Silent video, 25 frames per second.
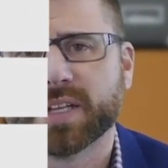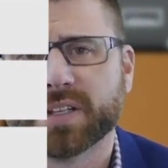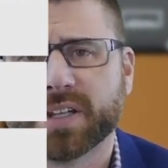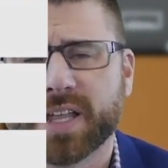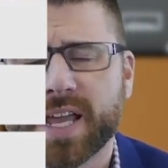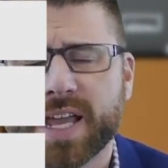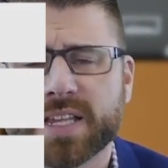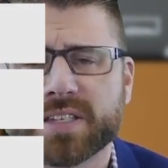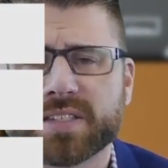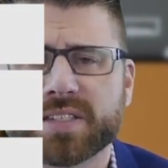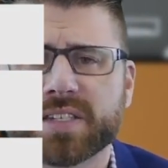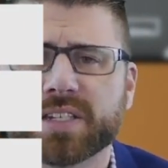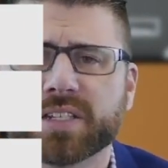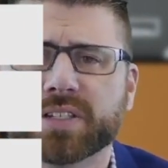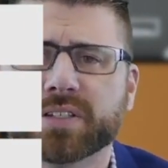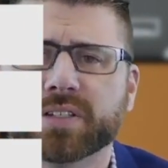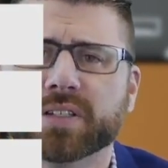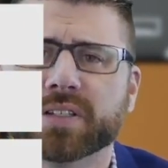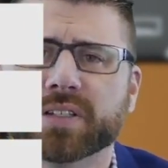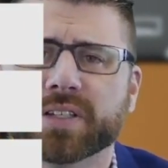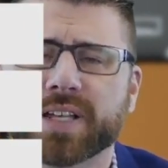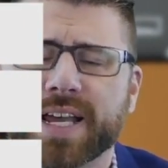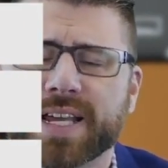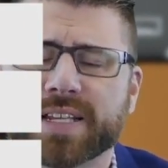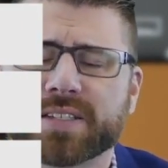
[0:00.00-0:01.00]
And lastly
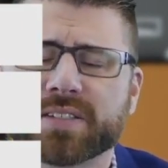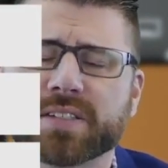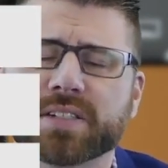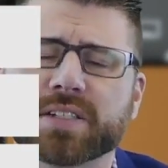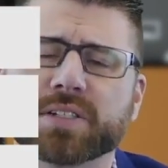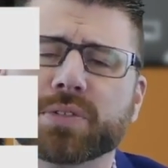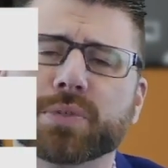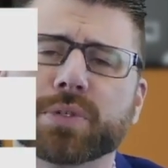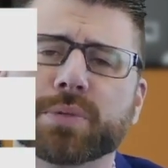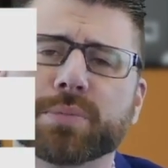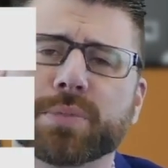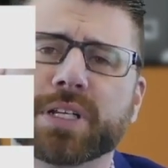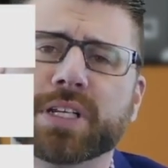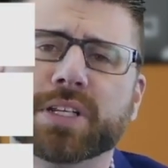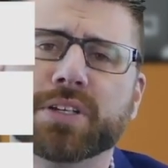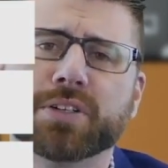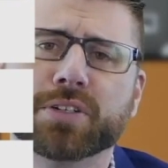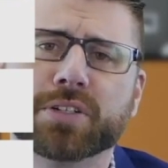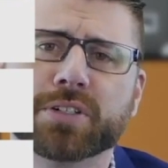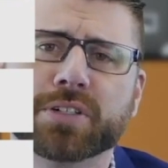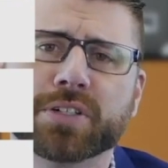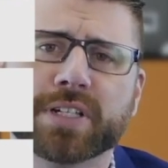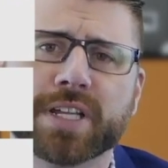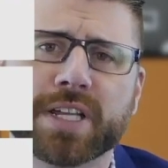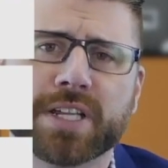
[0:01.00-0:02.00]
would be
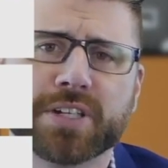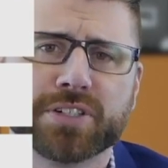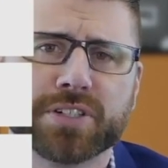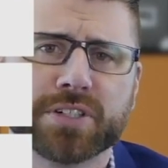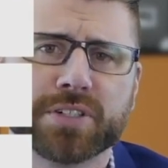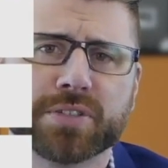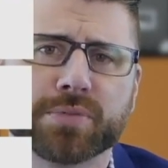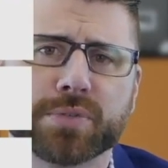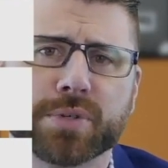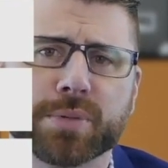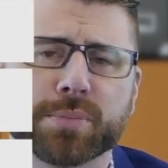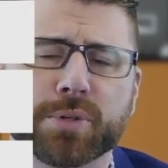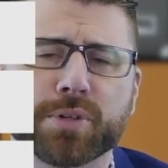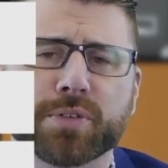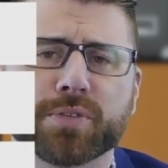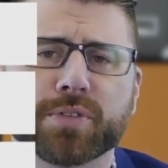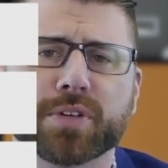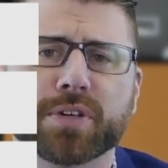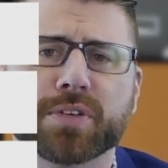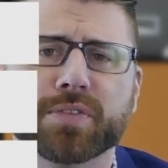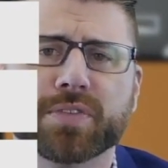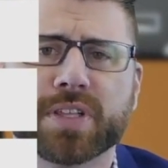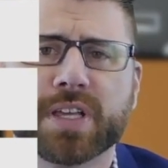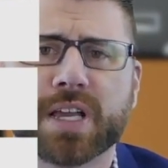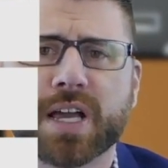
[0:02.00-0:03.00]
enucleation,
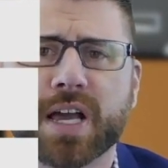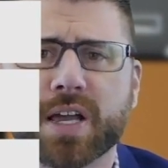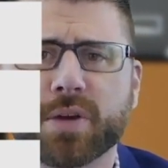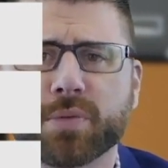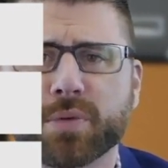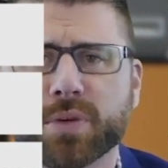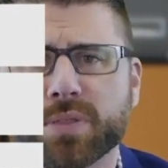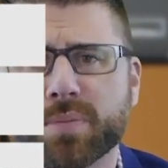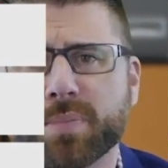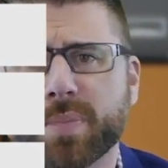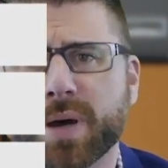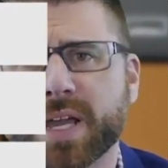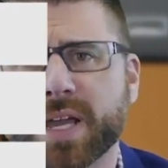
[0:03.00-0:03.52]
removal of the eye with